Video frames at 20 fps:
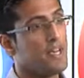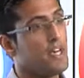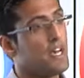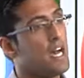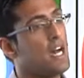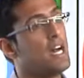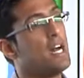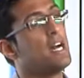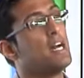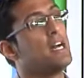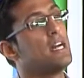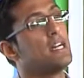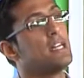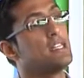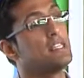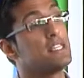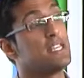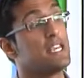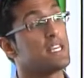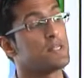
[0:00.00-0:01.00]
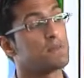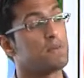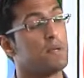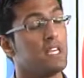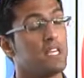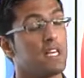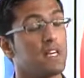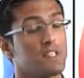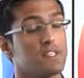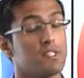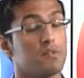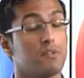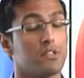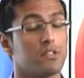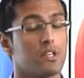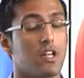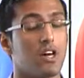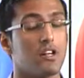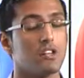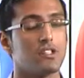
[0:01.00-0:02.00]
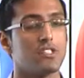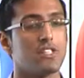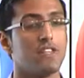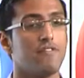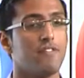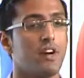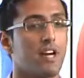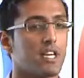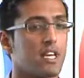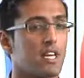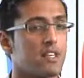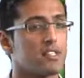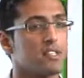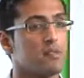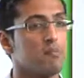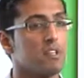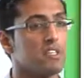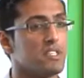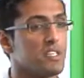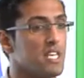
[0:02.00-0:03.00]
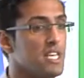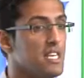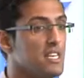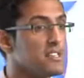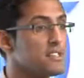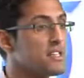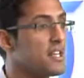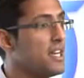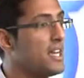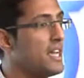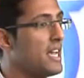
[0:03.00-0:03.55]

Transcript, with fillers: uh, D S P customers, our largest Invite customers, is,